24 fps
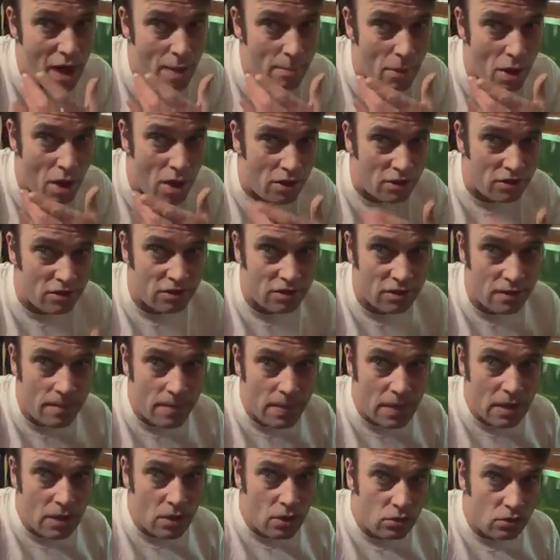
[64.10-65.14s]
our masks.
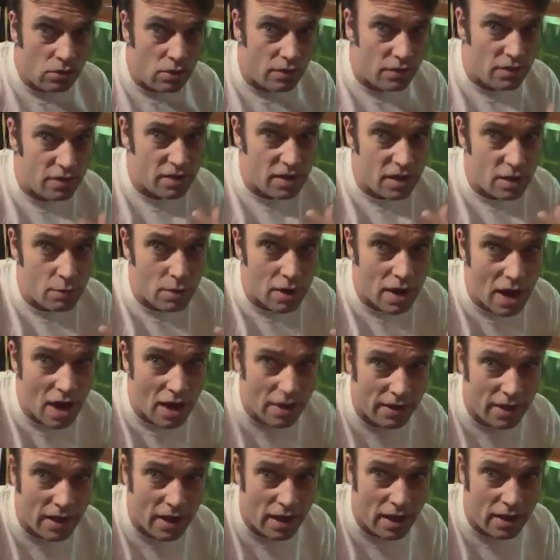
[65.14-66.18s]
So if there's anyone
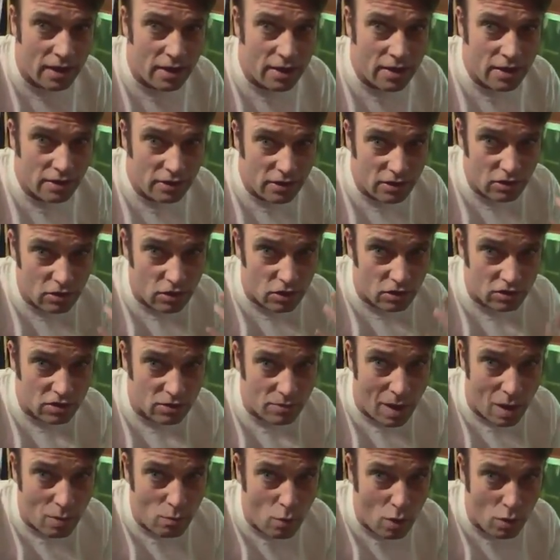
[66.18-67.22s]
out there that's got
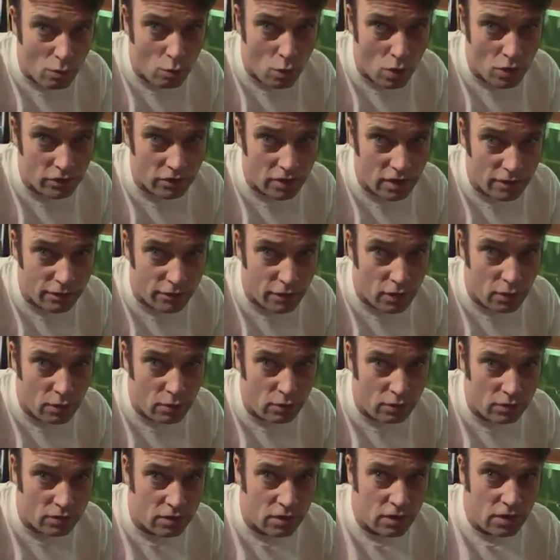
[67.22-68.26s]
some unwanted
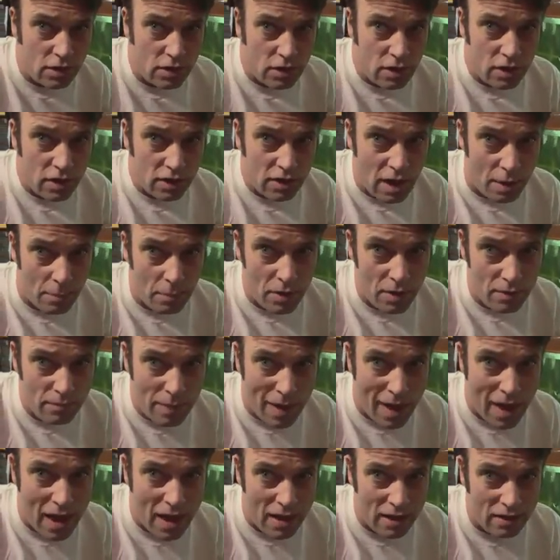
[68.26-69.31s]
food, a couple of
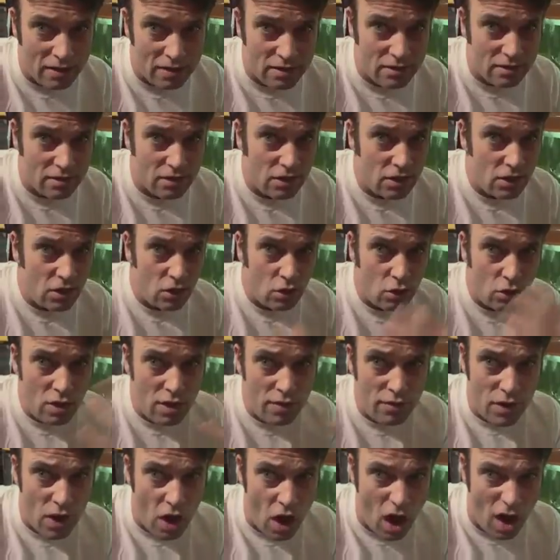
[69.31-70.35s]
bags or
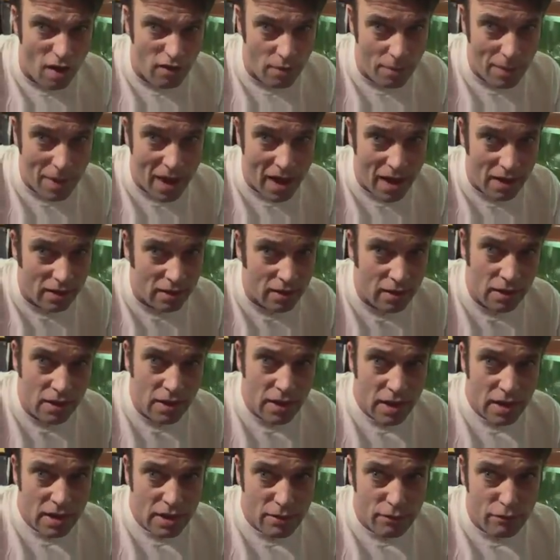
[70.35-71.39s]
even half a bag,
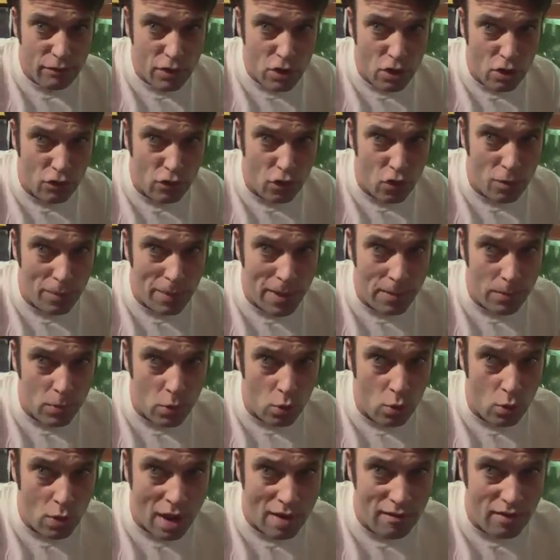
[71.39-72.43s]
and if three or four people
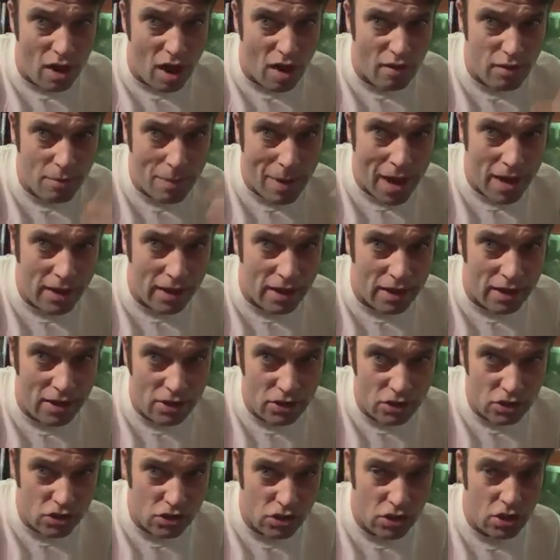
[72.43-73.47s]
will have half a bag
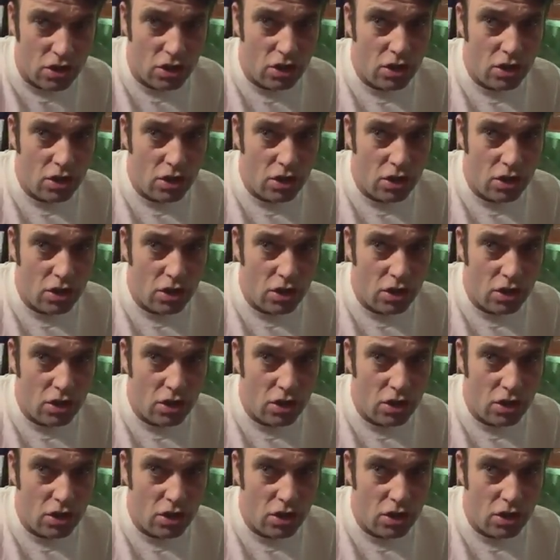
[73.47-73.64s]
each,